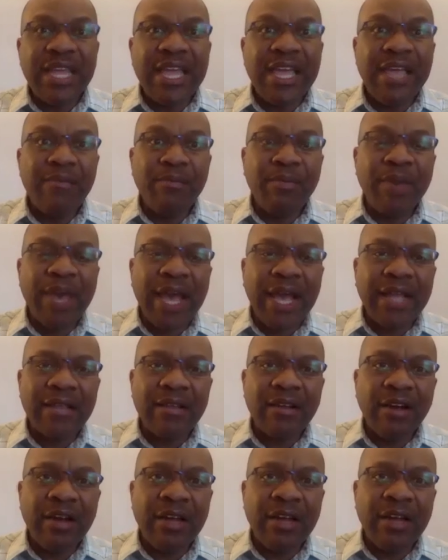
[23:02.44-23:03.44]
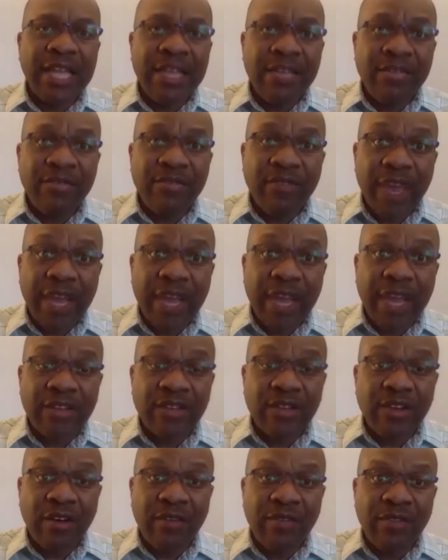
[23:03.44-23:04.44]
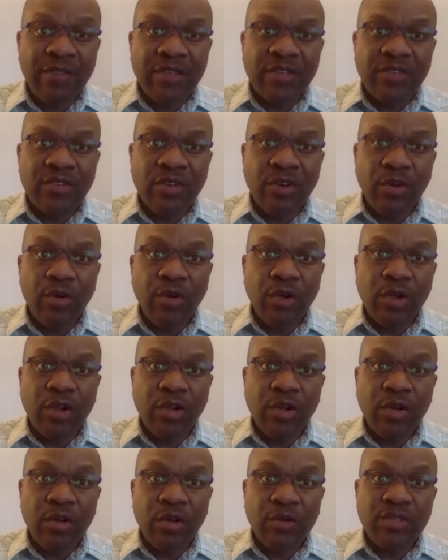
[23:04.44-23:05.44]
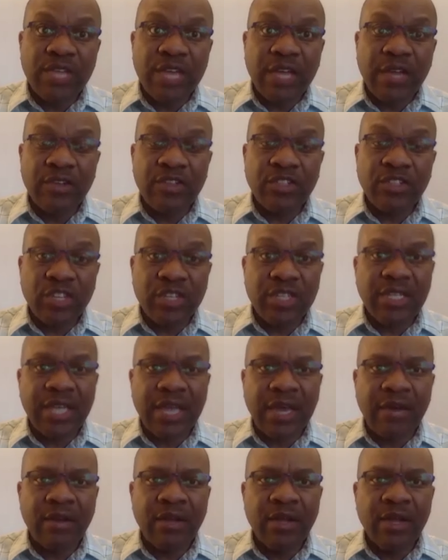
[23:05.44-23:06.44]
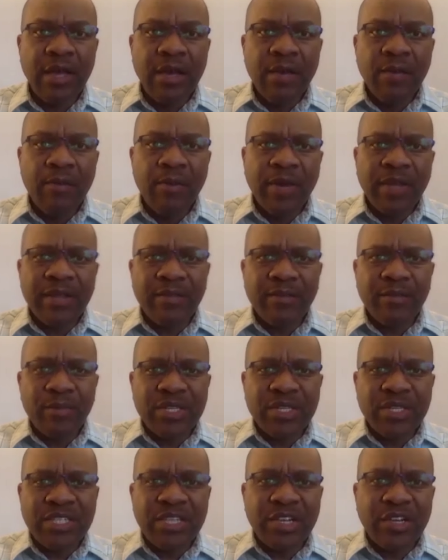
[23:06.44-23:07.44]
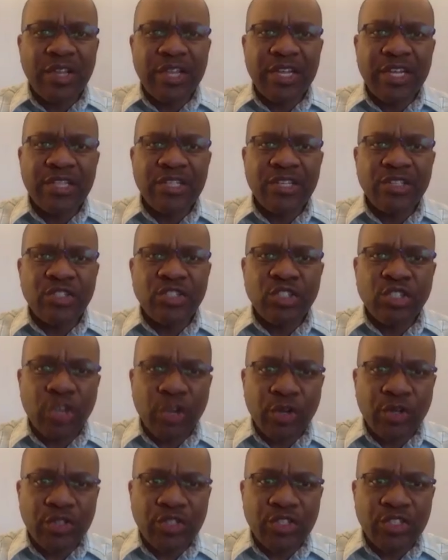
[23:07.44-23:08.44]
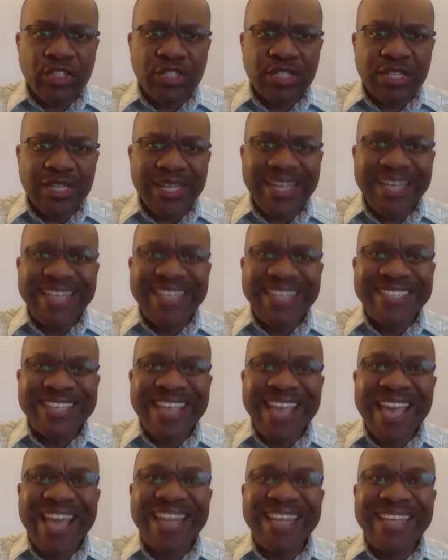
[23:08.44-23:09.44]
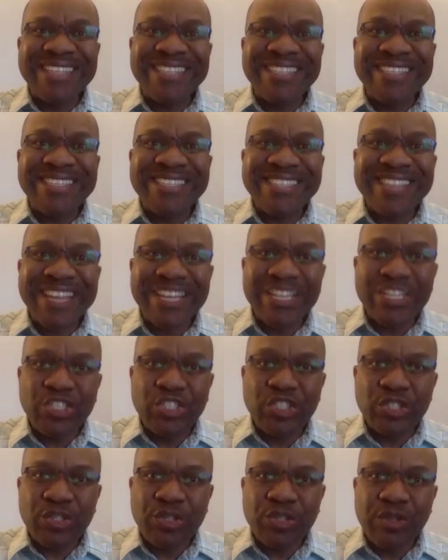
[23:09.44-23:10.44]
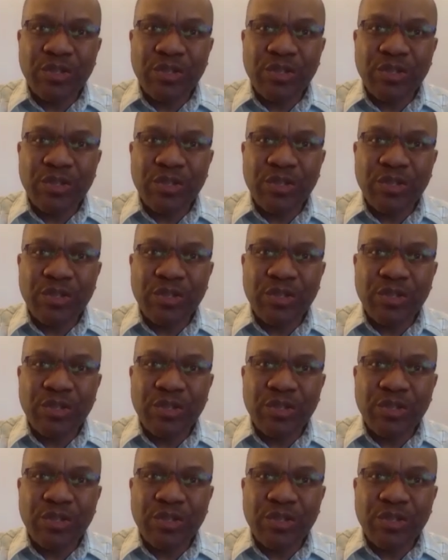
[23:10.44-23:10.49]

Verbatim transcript: impact uh, effect of this whole closed down shutdown. But particularly the church is an essential,